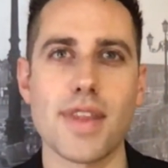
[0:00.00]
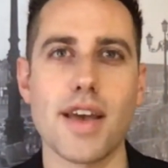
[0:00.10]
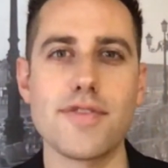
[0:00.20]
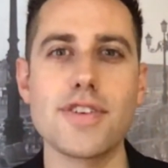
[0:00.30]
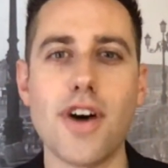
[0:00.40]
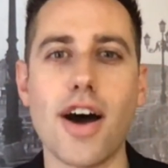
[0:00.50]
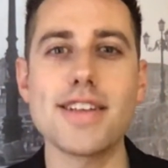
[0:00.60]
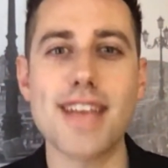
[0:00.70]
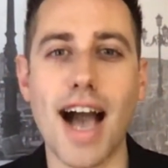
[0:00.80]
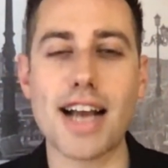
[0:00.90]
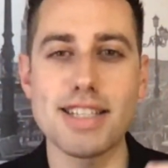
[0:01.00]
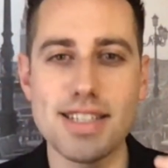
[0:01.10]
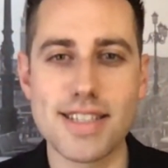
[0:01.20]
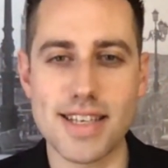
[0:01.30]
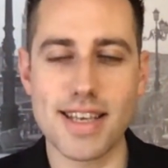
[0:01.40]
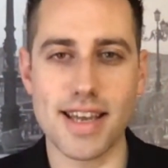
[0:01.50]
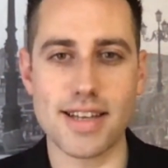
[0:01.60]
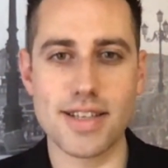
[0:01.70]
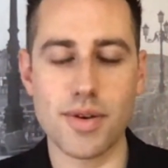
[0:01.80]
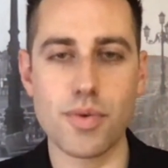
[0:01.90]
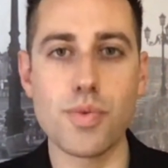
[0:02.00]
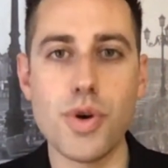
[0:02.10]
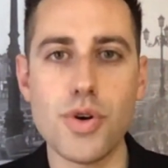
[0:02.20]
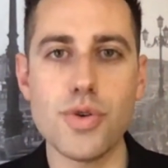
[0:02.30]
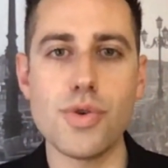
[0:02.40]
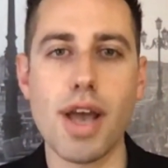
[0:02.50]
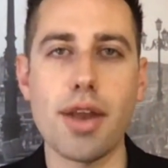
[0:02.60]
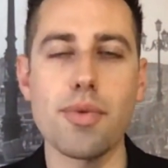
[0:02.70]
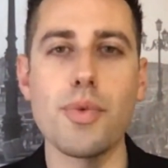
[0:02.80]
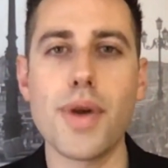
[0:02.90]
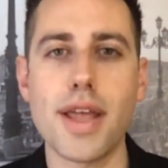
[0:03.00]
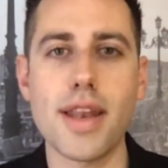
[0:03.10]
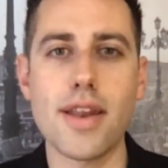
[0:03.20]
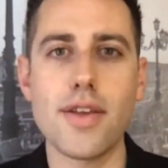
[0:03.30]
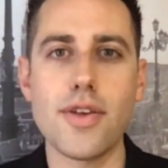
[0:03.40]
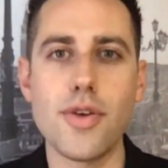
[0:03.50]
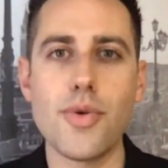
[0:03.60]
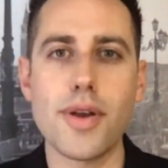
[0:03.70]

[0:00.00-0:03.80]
if God is actually seeking to woo and win you